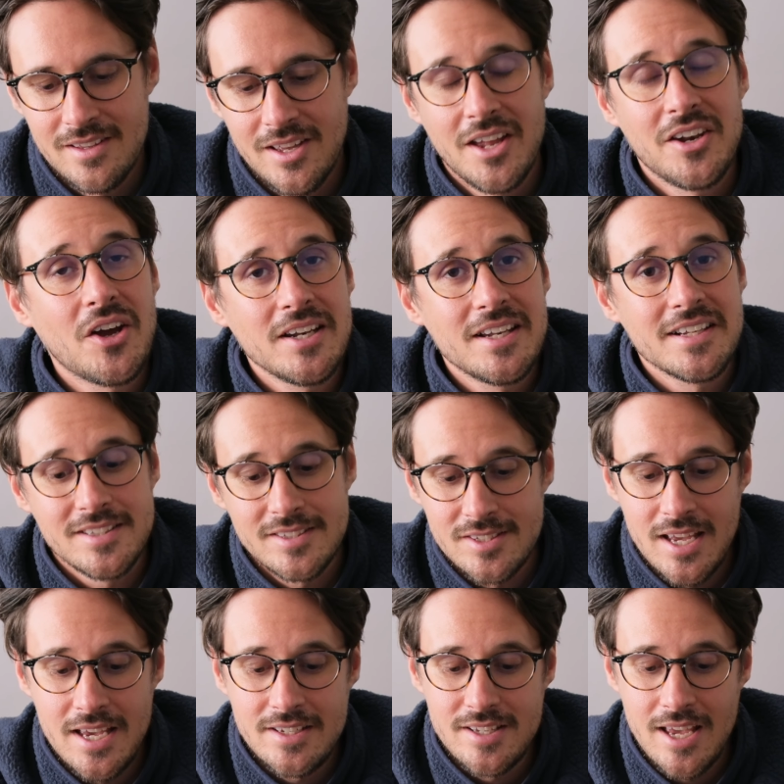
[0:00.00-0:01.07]
And I'd like to
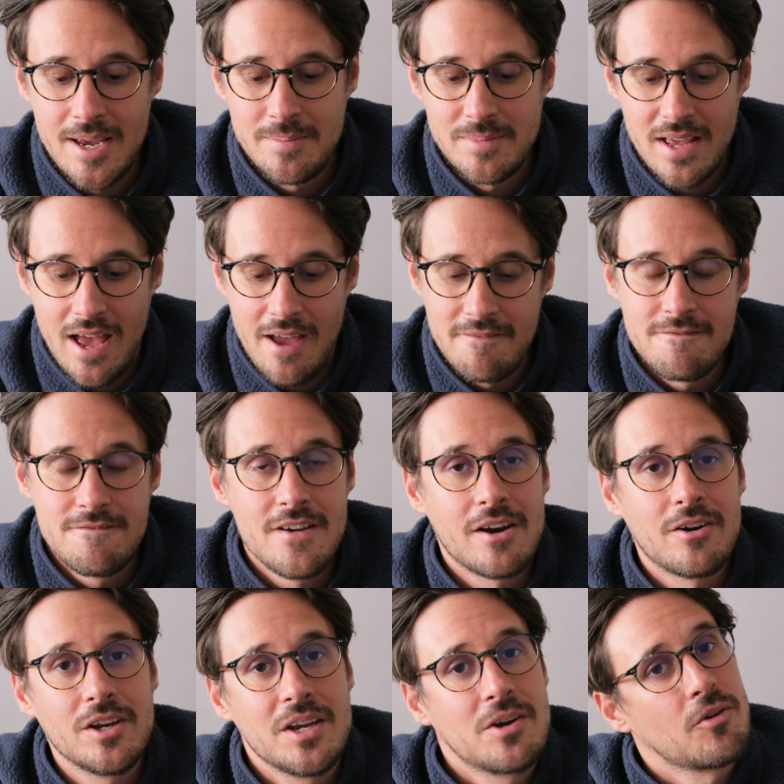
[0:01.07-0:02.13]
say it's aimed at a
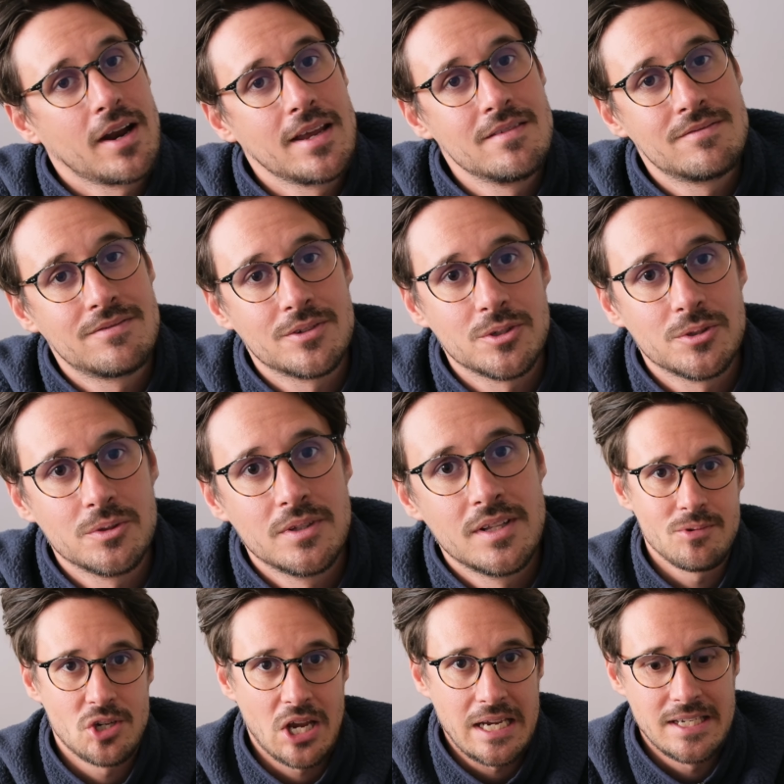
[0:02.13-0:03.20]
very grateful
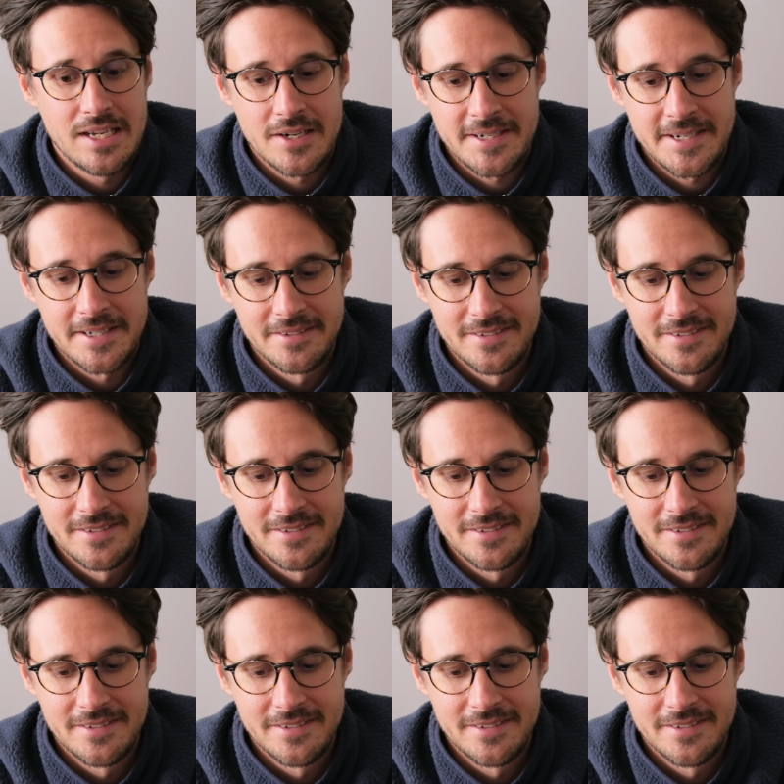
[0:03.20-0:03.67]
Jay Ducker